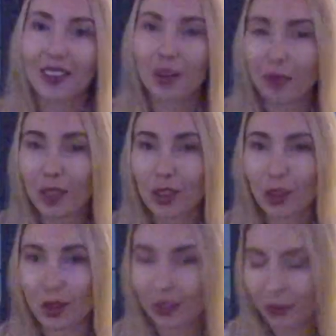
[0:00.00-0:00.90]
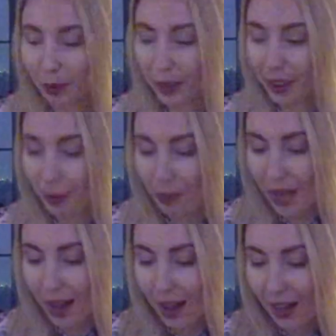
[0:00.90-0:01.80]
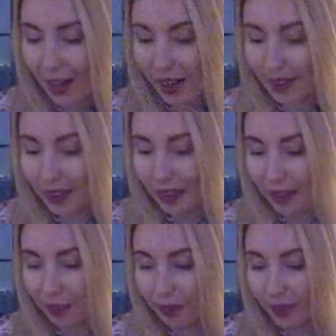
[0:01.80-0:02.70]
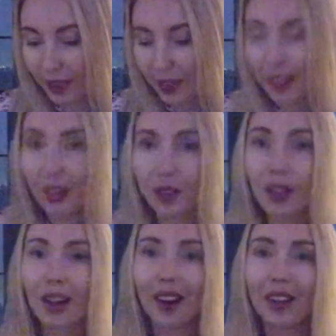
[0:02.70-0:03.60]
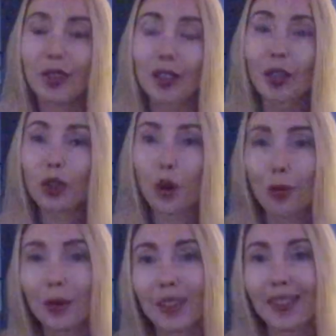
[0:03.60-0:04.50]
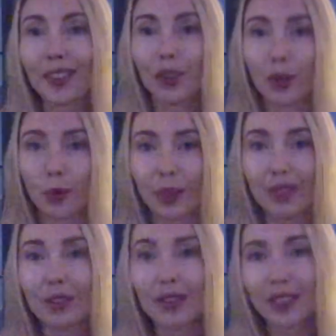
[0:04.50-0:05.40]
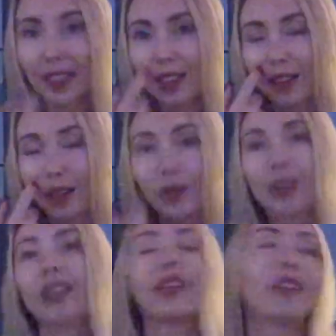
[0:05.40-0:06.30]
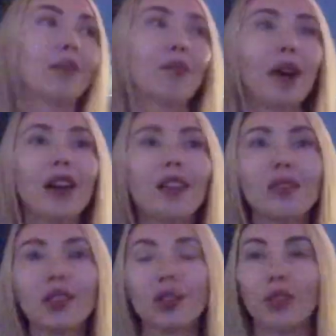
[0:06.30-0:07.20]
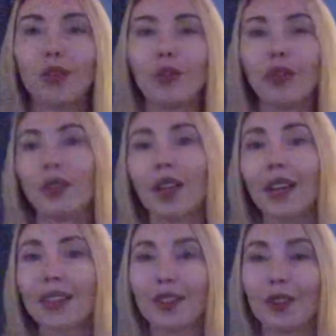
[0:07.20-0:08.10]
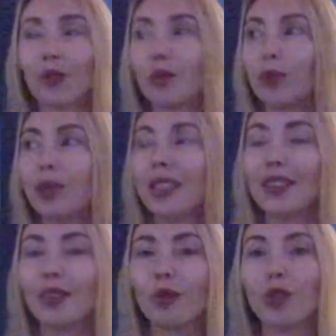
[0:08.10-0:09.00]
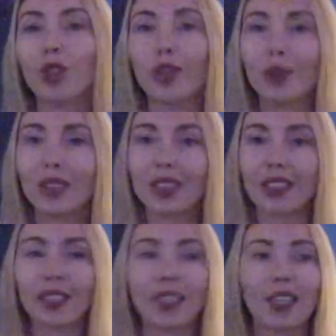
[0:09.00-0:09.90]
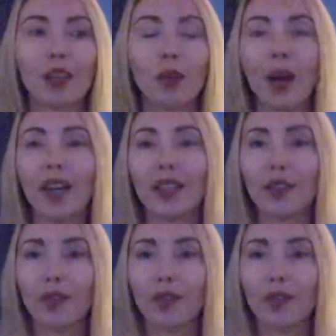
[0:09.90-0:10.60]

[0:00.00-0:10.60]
So much noise from it. And yeah, you cannot open your windows. That also a minus. So if you like, you know, to breathe, to enjoy this quiet,